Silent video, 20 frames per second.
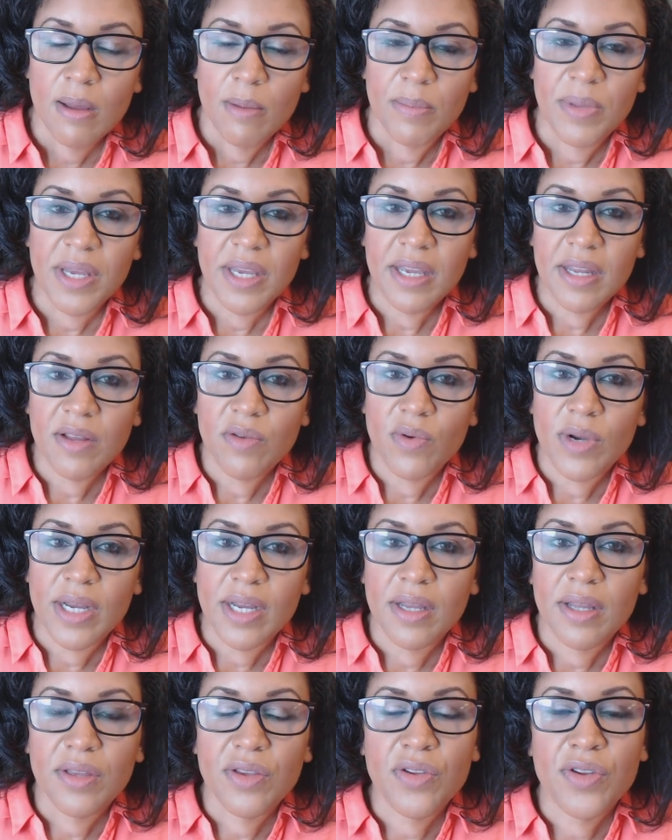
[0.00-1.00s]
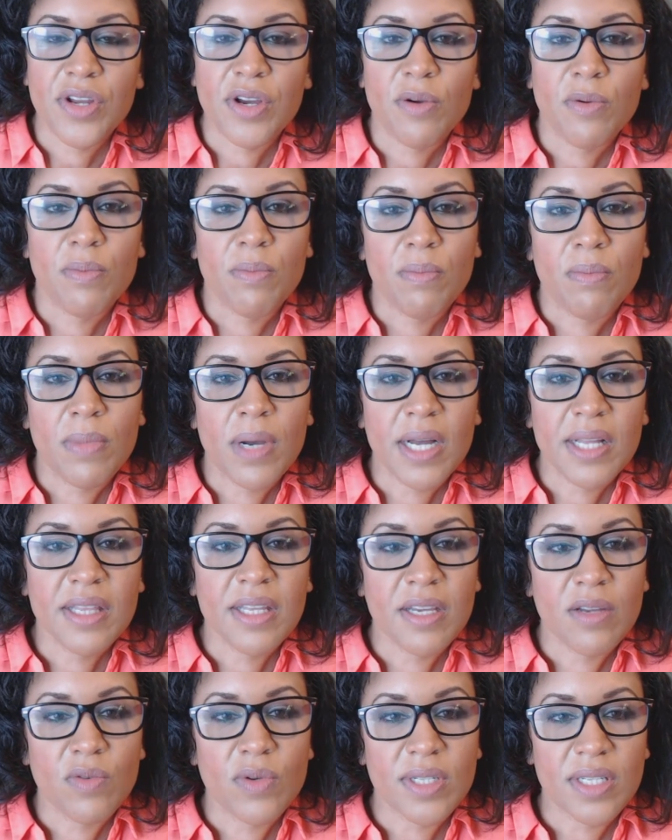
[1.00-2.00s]
But anyway, my
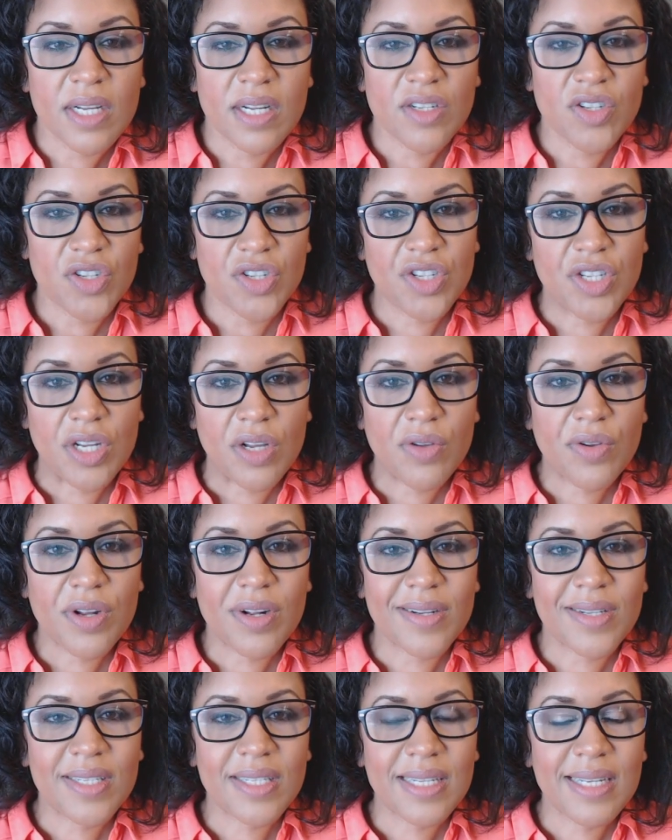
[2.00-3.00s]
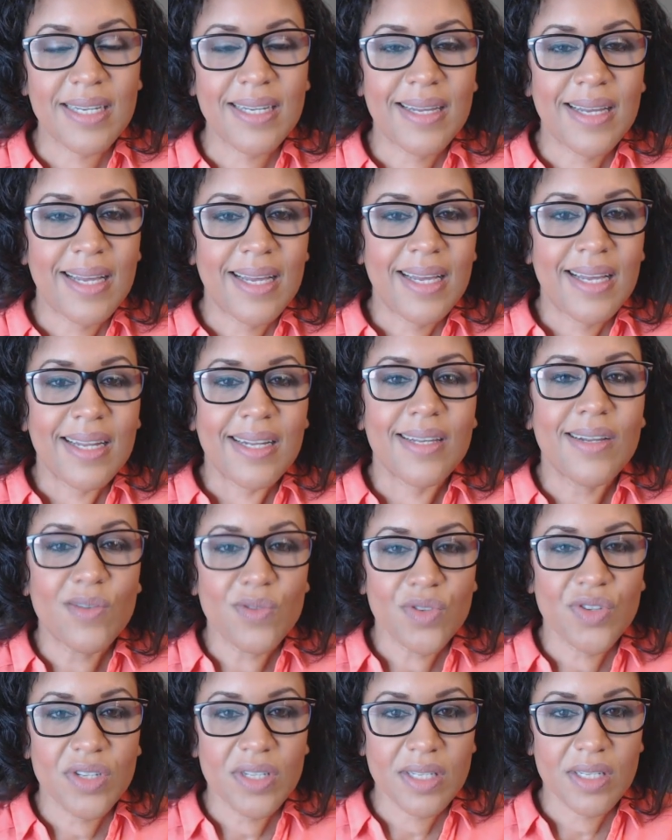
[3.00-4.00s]
thing was I just showed her, see,
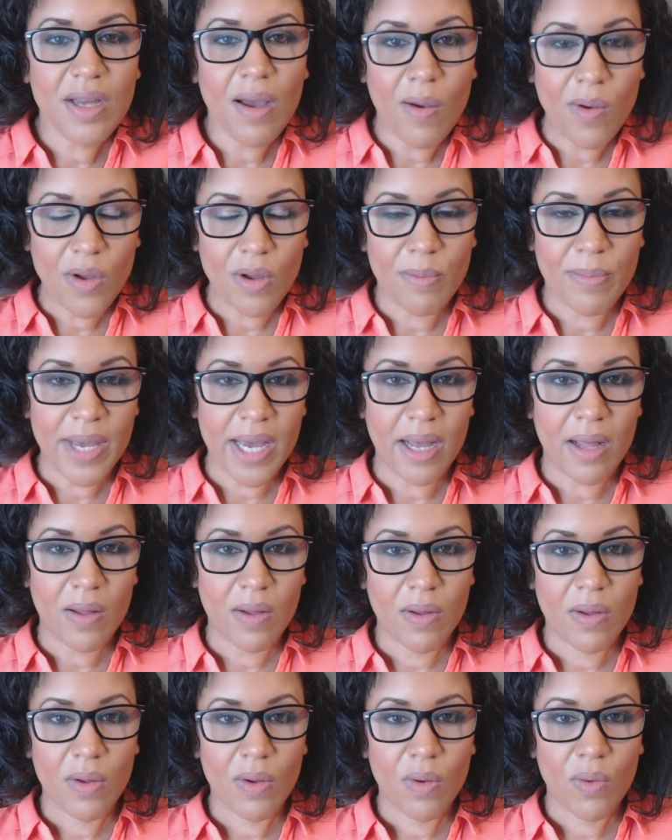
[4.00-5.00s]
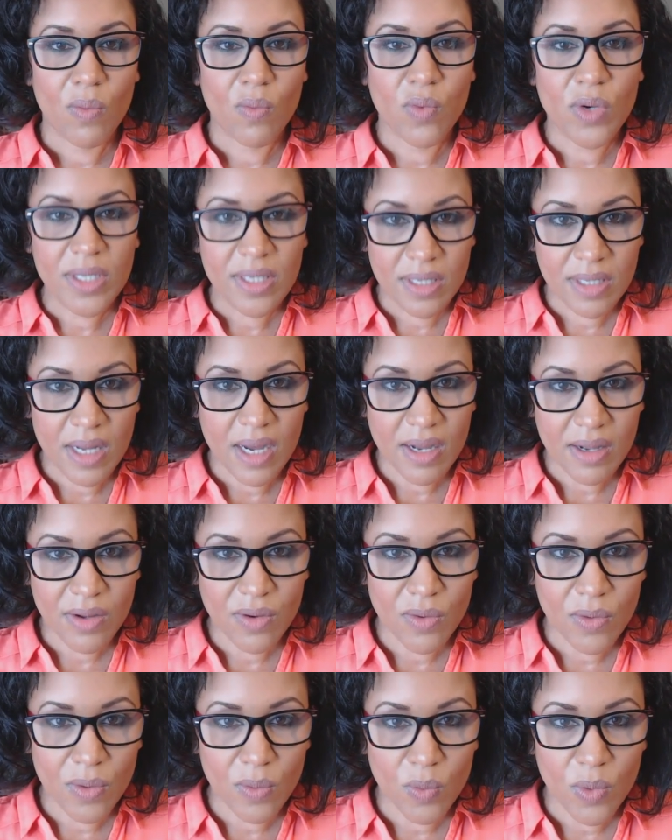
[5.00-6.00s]
don't just talk about what's not
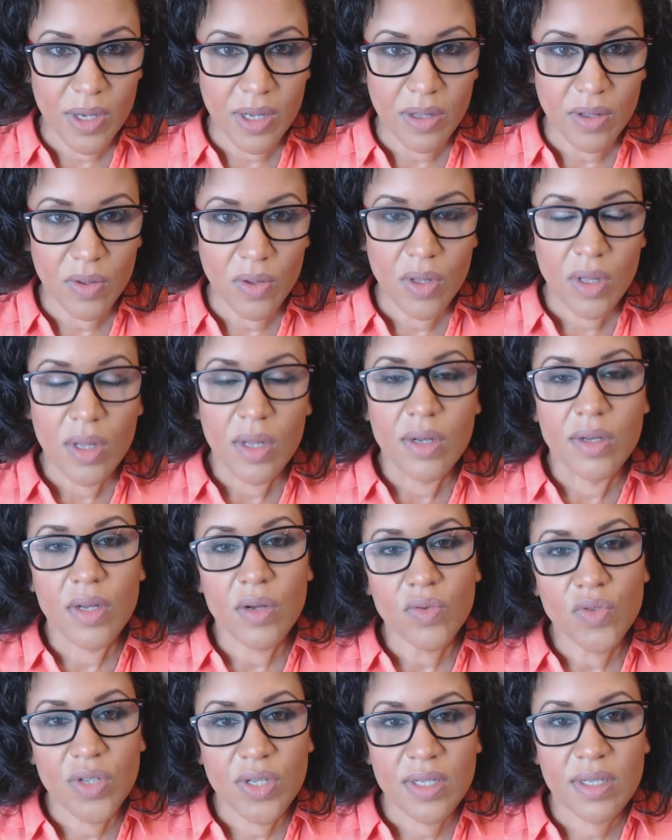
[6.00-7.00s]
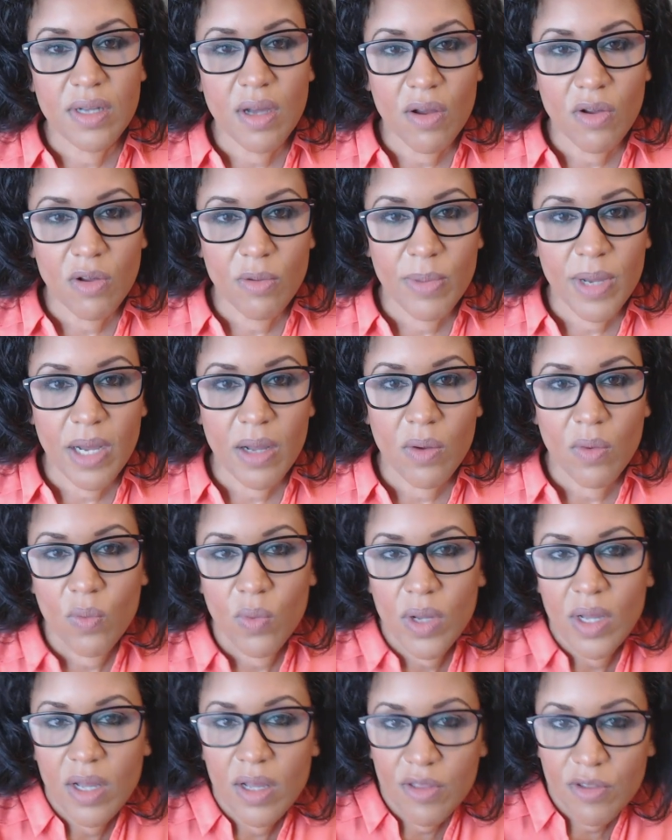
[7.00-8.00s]
going well. Don't just talk about
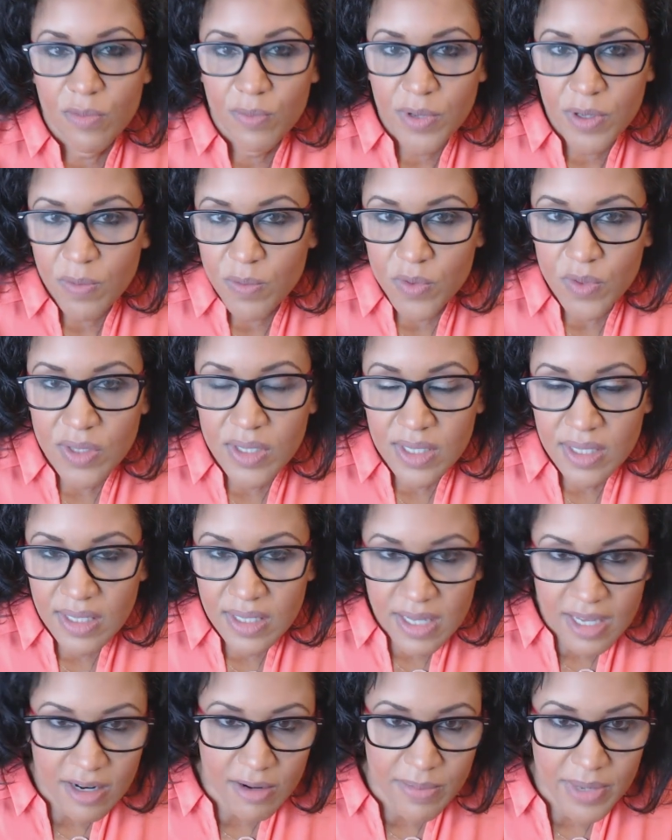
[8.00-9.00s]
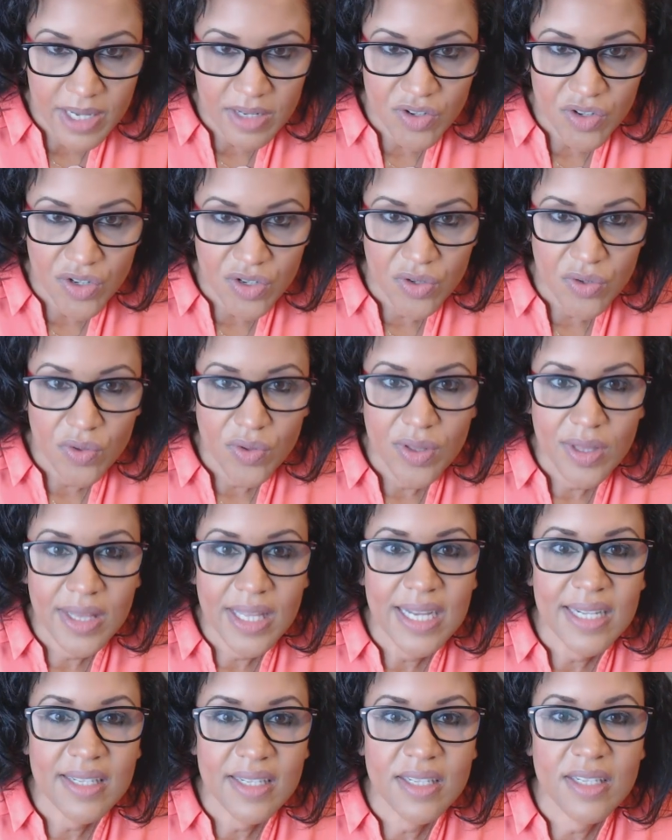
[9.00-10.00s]
what other people said about you.
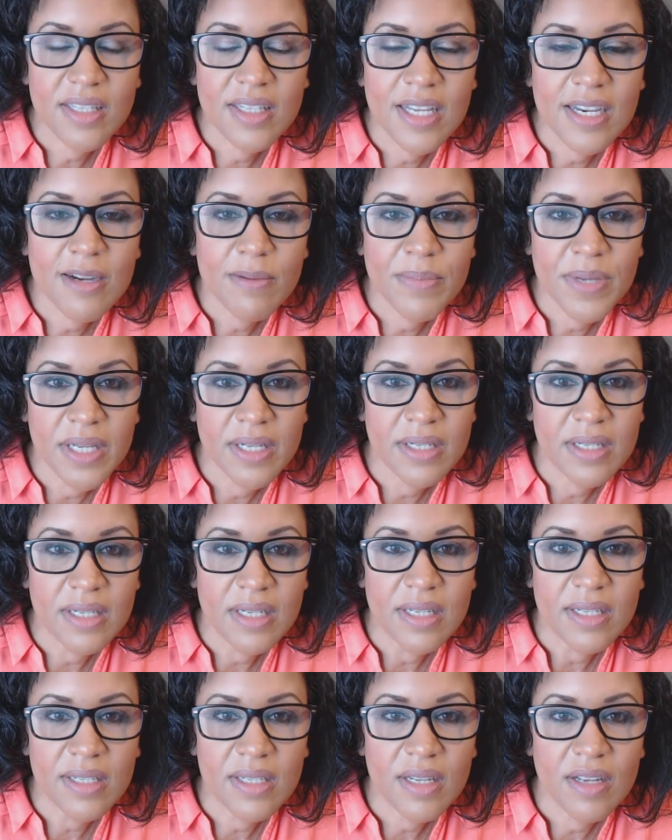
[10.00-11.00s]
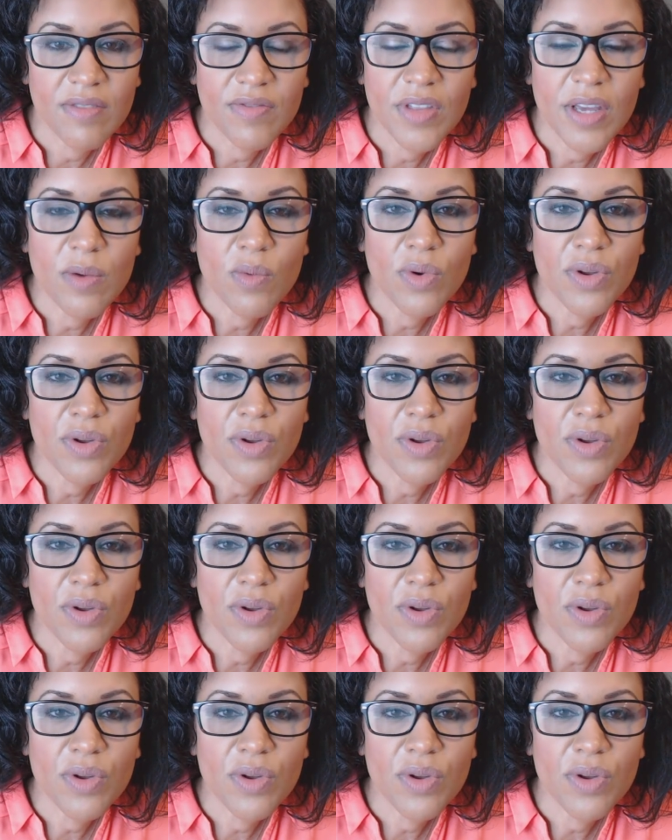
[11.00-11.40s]
That's their business. If they